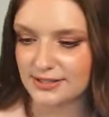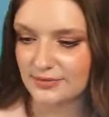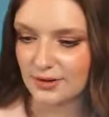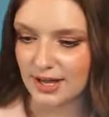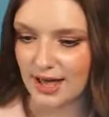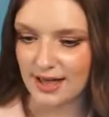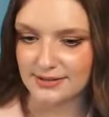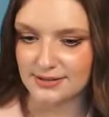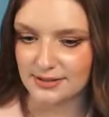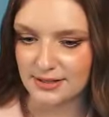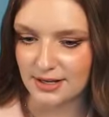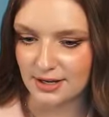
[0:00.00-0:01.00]
for
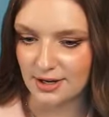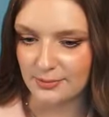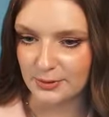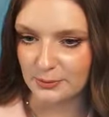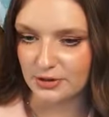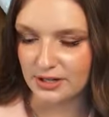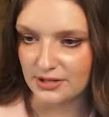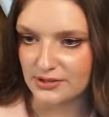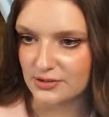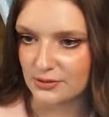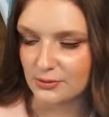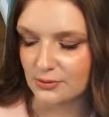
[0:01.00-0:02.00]
Cassidy incoming pretty
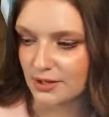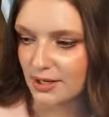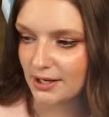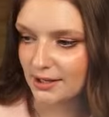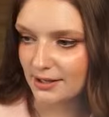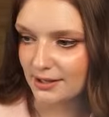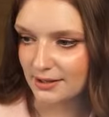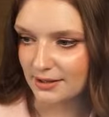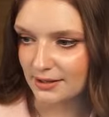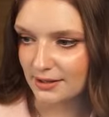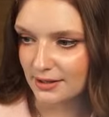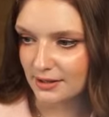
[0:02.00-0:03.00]
soon.
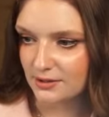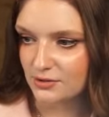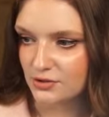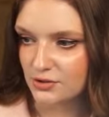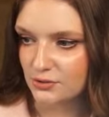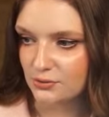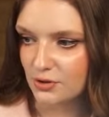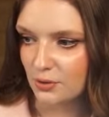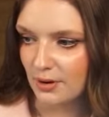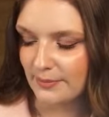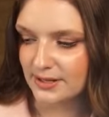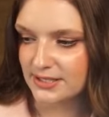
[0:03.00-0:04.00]
Do you know
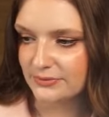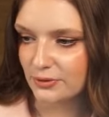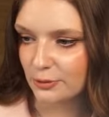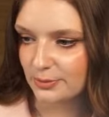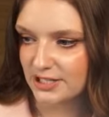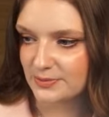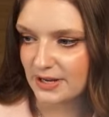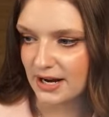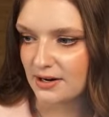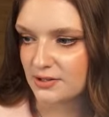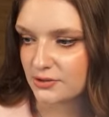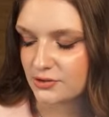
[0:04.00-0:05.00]
why my default replacement
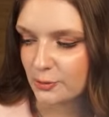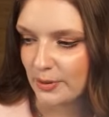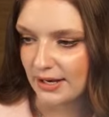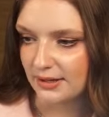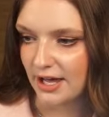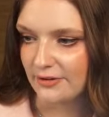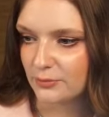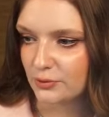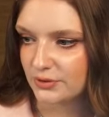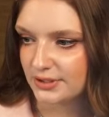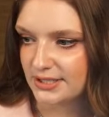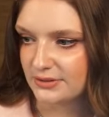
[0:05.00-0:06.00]
hairs look so bad in live mode?
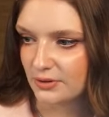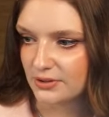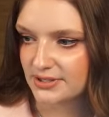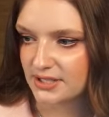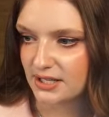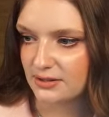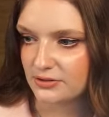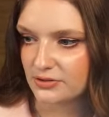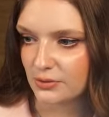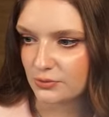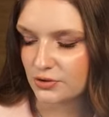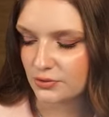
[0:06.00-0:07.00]
The default skins
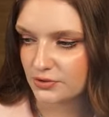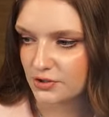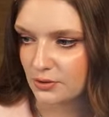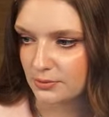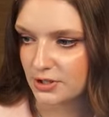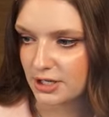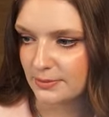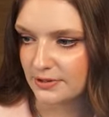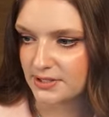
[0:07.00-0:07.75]
don't show too. I'm talking about